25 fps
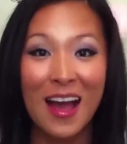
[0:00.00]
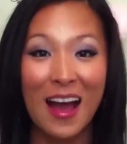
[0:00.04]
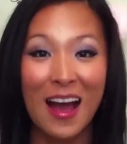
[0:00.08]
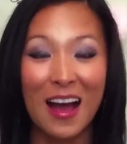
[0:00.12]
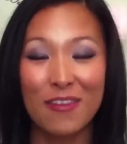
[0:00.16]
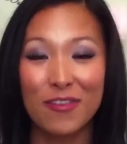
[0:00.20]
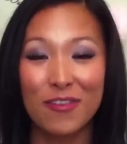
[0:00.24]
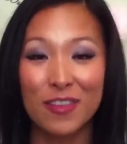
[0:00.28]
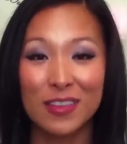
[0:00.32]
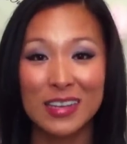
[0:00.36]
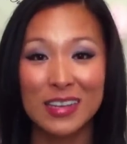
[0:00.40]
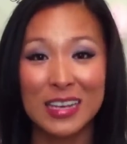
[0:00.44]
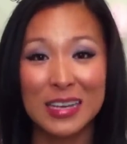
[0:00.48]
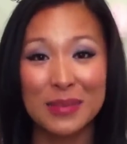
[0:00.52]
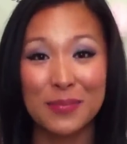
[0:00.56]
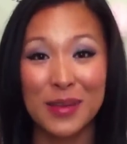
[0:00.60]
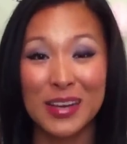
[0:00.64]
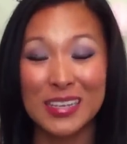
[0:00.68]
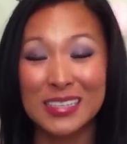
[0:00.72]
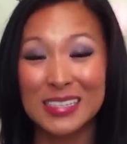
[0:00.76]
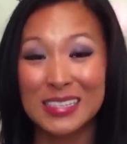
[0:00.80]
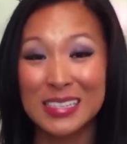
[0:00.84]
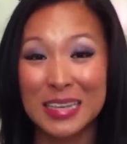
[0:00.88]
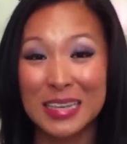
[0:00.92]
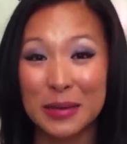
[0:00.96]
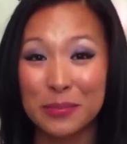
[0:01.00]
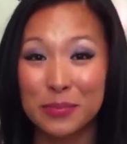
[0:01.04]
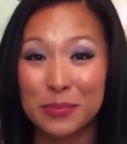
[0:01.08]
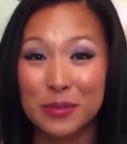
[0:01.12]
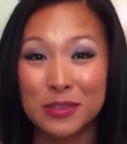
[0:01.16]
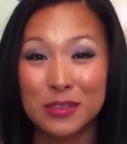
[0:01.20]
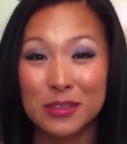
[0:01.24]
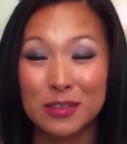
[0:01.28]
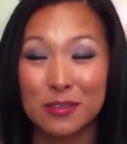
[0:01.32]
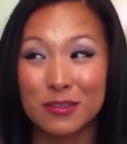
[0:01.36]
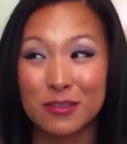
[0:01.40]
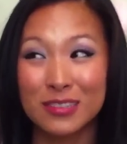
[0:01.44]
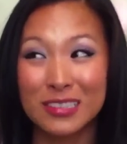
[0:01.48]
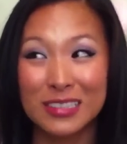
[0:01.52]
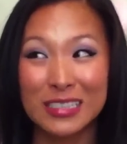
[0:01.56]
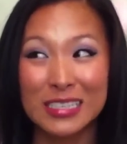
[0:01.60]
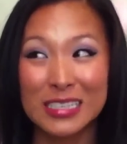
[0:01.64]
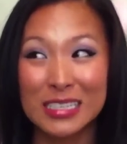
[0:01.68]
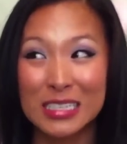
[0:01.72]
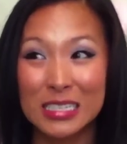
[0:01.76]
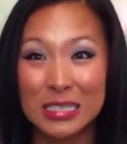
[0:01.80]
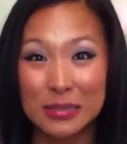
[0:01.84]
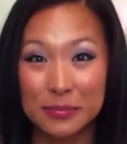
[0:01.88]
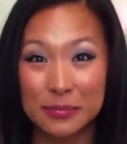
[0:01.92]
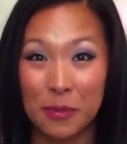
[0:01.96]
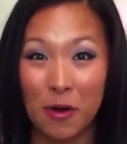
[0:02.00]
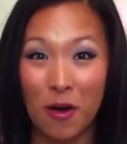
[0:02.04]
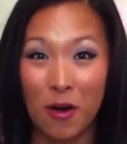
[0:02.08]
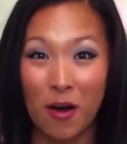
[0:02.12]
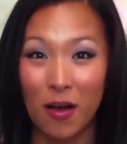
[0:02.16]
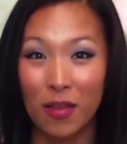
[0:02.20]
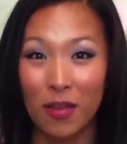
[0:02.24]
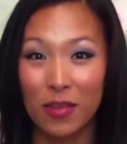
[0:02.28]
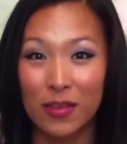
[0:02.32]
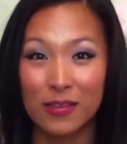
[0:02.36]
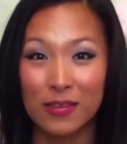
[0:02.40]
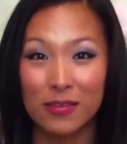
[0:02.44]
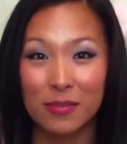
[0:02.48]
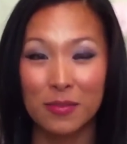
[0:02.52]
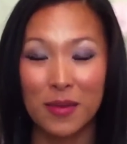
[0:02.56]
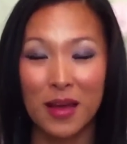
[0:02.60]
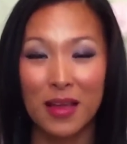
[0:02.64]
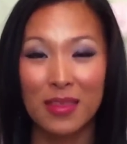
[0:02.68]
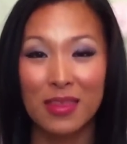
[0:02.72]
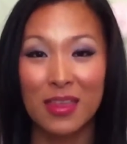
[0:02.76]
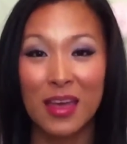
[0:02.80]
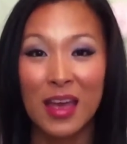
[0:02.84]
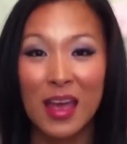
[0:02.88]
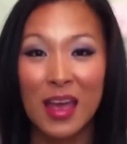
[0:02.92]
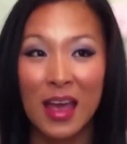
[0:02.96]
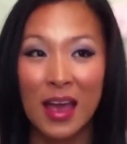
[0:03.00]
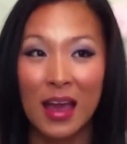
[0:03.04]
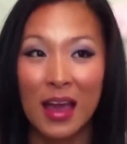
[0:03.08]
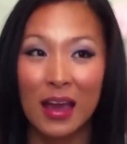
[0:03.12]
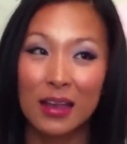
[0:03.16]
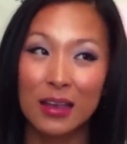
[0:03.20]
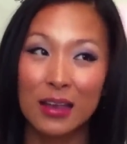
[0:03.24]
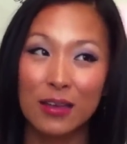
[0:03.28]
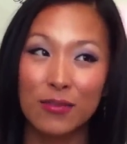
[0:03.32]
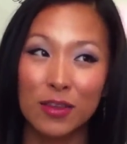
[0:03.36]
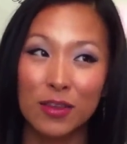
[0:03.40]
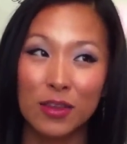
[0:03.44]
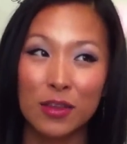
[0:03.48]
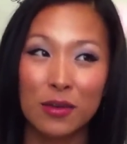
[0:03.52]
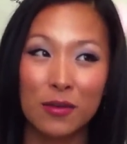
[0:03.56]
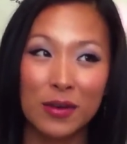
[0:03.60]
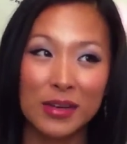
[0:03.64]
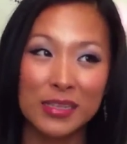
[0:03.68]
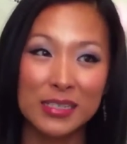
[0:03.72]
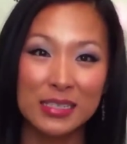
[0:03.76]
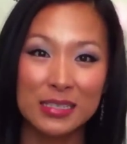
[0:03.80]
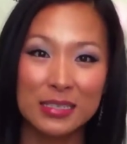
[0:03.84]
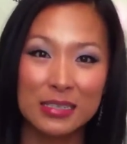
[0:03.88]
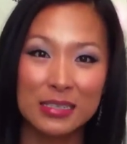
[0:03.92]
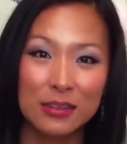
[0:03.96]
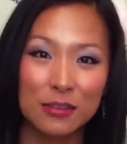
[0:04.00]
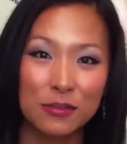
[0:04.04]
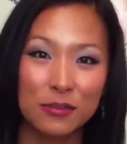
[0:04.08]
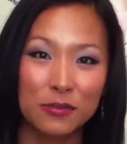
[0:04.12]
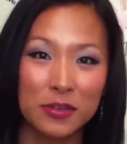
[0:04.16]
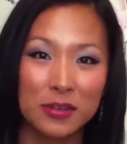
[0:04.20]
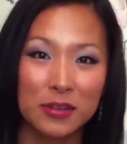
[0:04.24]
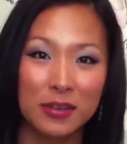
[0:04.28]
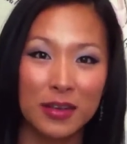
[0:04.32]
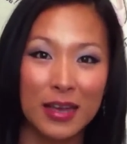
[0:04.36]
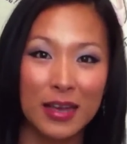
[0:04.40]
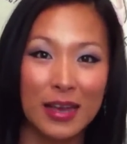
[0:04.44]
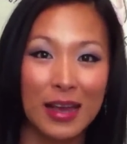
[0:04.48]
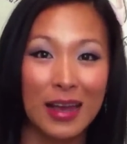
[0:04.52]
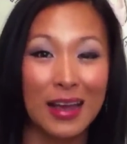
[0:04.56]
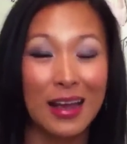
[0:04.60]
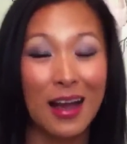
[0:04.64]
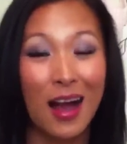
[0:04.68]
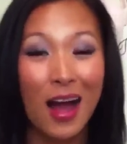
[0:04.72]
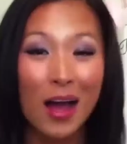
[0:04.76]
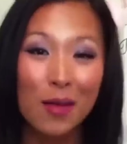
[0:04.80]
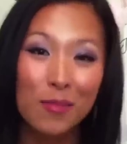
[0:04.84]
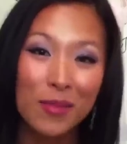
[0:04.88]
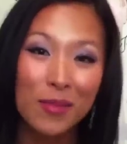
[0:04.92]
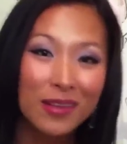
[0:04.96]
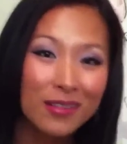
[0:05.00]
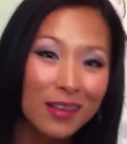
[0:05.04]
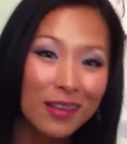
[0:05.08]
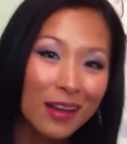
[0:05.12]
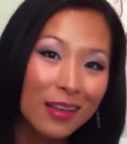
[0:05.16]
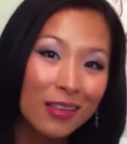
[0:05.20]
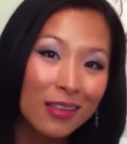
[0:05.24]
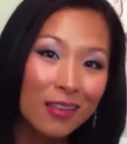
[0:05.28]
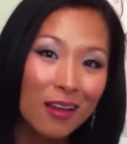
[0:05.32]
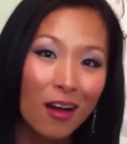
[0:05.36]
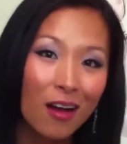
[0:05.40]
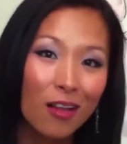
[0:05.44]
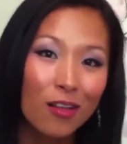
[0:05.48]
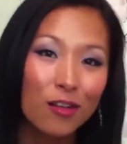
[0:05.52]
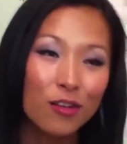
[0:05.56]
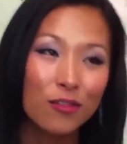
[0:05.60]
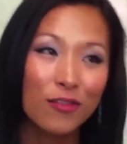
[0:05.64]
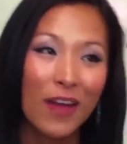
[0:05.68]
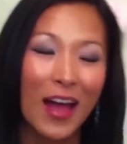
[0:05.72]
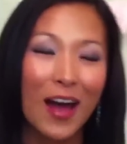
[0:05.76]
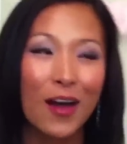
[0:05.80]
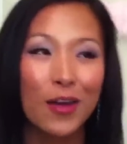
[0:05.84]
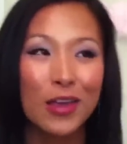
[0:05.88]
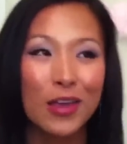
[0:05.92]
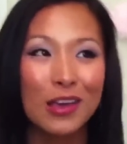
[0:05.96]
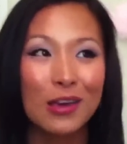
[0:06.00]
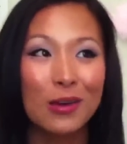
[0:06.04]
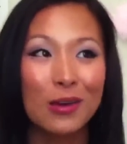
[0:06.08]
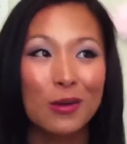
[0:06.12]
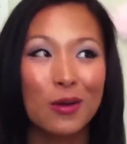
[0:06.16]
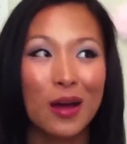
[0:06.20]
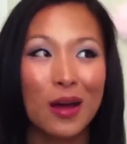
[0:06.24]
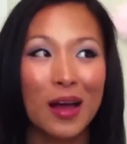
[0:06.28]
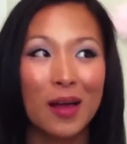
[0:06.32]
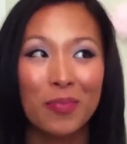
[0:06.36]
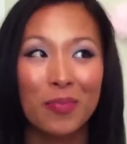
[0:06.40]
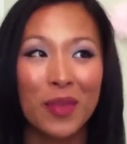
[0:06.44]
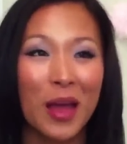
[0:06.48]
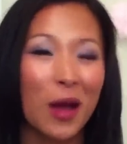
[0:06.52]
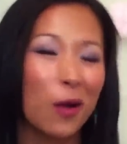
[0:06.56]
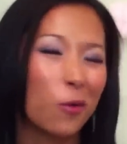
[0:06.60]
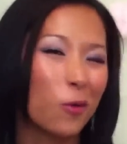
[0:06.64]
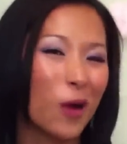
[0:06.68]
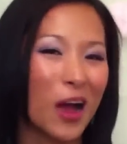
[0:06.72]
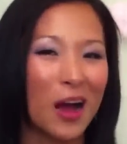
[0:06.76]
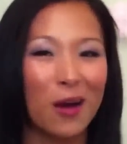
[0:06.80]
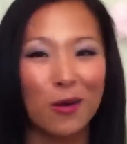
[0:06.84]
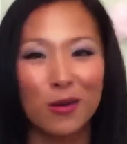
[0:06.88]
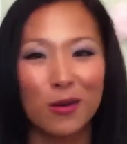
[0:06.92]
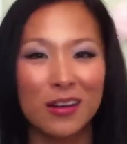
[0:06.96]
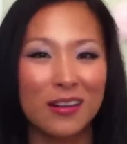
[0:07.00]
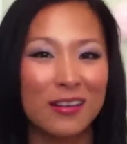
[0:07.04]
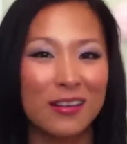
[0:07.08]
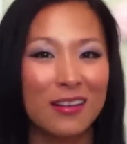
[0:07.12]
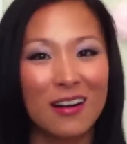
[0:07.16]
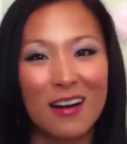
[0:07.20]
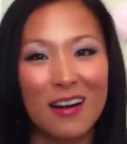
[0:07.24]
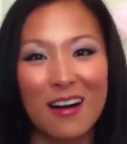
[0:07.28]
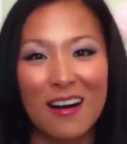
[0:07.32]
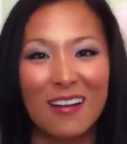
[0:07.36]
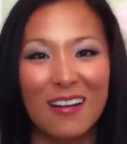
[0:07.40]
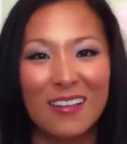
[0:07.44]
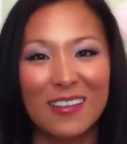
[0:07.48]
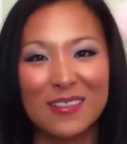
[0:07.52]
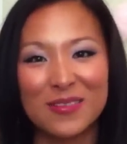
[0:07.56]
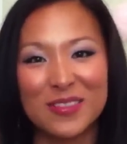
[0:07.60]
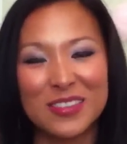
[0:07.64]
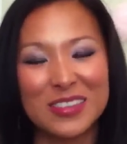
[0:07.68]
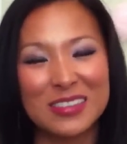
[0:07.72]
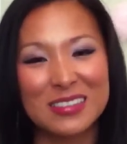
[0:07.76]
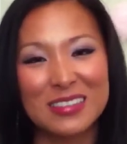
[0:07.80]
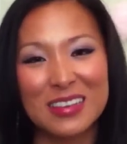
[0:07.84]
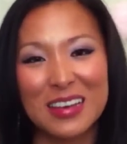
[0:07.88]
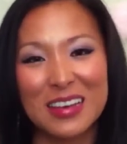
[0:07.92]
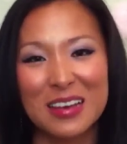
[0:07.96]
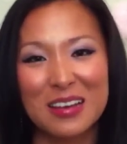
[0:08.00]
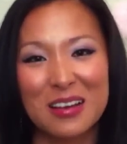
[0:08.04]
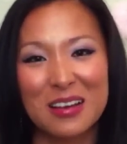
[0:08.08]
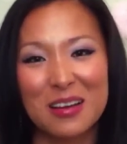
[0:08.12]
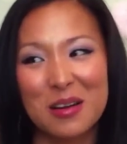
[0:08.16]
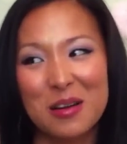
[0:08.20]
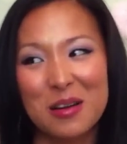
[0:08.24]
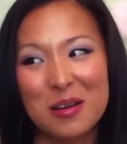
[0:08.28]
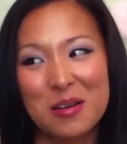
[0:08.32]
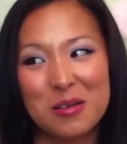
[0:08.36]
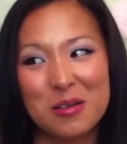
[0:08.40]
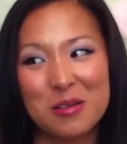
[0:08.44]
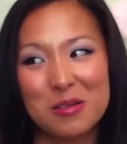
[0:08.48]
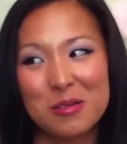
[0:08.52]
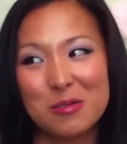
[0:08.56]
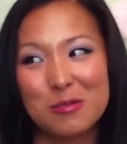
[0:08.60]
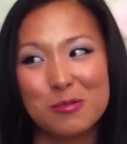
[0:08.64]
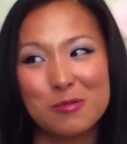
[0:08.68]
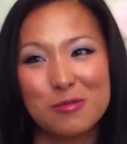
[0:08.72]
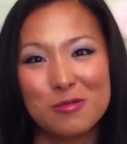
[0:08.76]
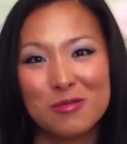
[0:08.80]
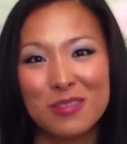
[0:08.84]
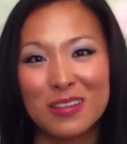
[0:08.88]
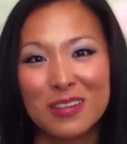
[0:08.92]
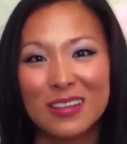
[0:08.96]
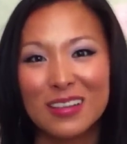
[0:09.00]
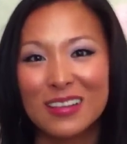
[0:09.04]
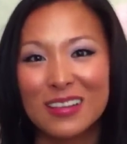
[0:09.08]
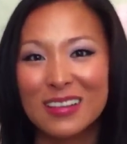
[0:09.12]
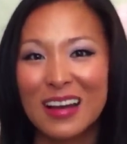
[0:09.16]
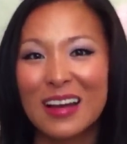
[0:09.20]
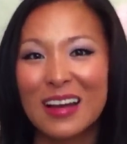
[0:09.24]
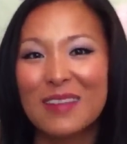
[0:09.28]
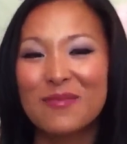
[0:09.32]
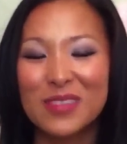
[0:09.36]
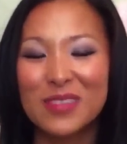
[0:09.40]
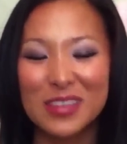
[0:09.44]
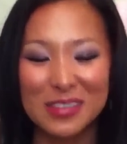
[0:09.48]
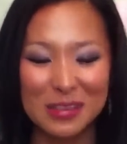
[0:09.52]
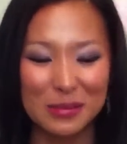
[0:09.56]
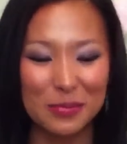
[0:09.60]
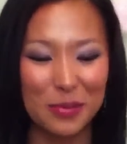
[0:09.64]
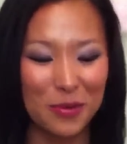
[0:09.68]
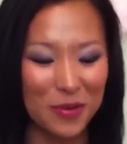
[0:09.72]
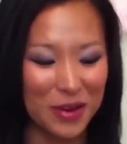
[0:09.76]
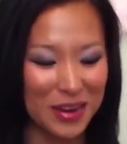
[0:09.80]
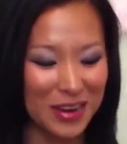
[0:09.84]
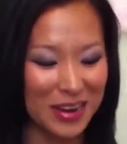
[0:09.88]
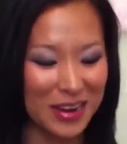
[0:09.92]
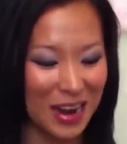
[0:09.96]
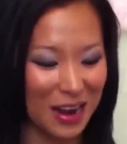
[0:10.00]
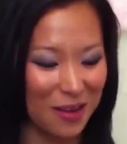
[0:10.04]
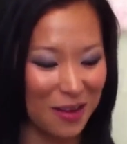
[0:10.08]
I feel like my samples are really small this month and even though I still feel like I got my $10 value, I'm not wowed at all. I'm just like, oh, and I'm disappointed.